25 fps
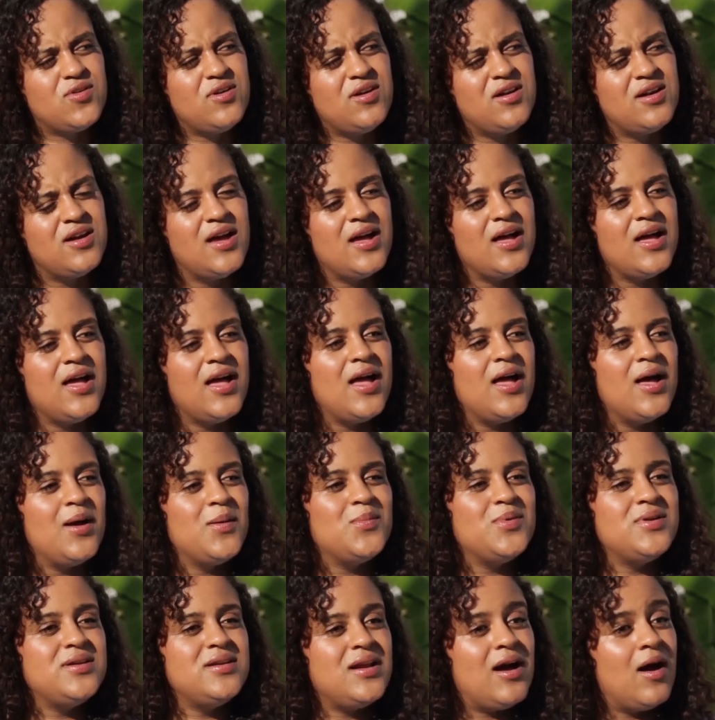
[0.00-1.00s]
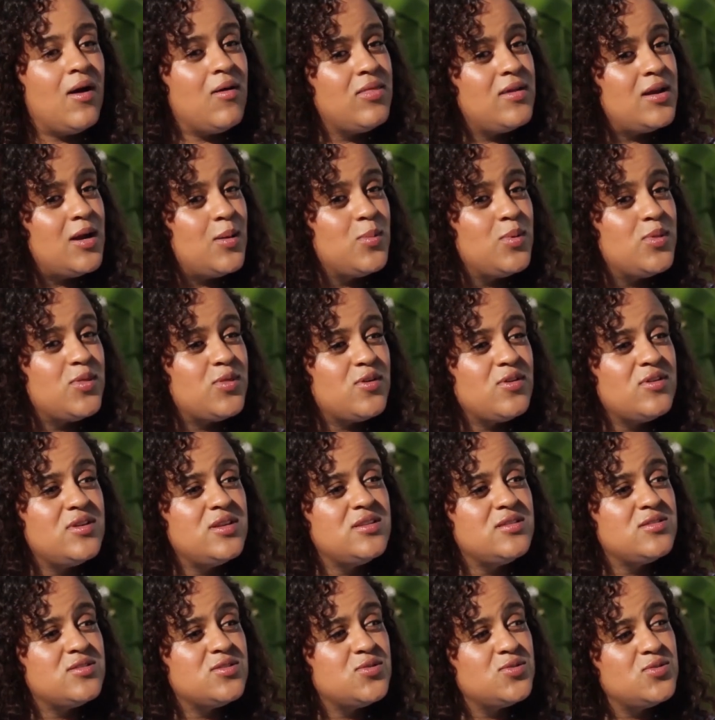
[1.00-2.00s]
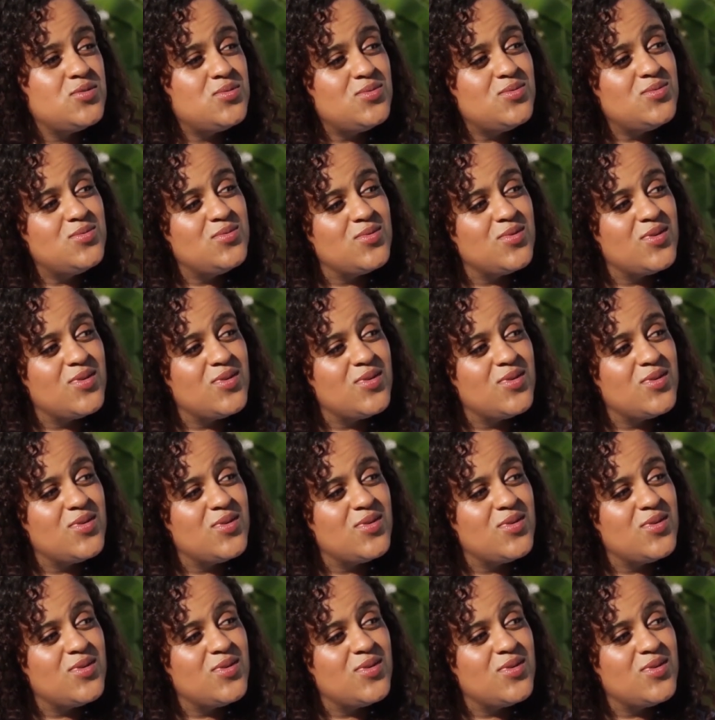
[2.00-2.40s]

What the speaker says: for, but now that I'm 32,